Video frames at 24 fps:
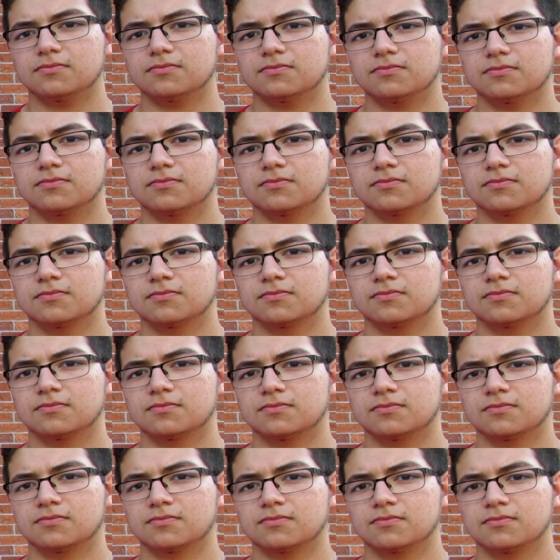
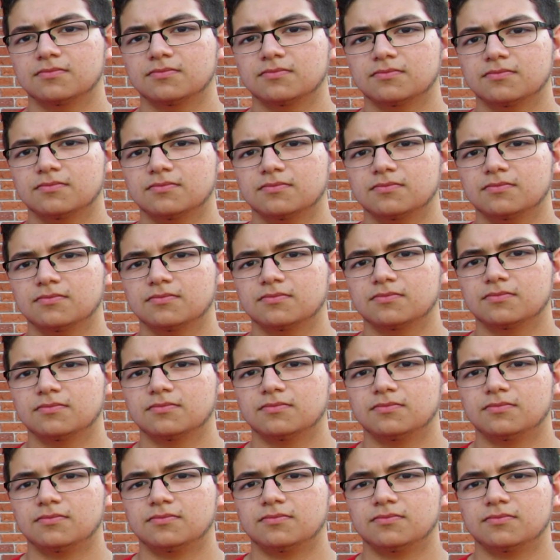
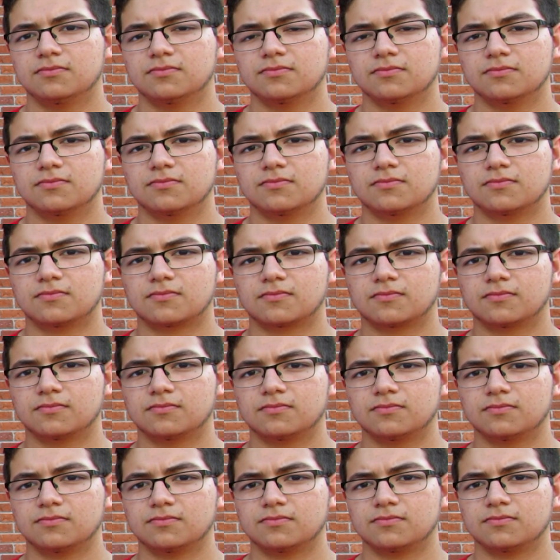
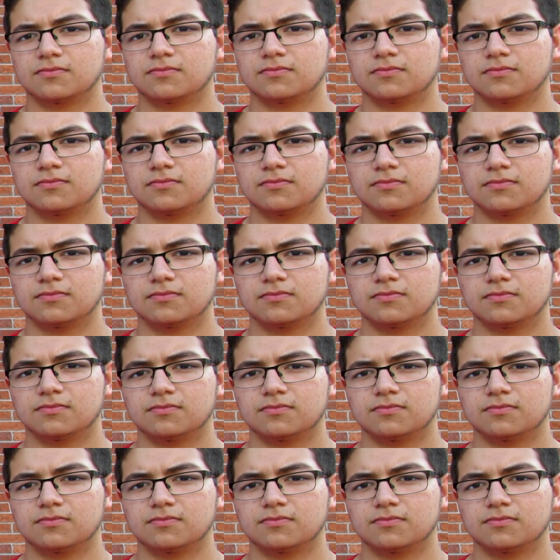The person shown says nothing.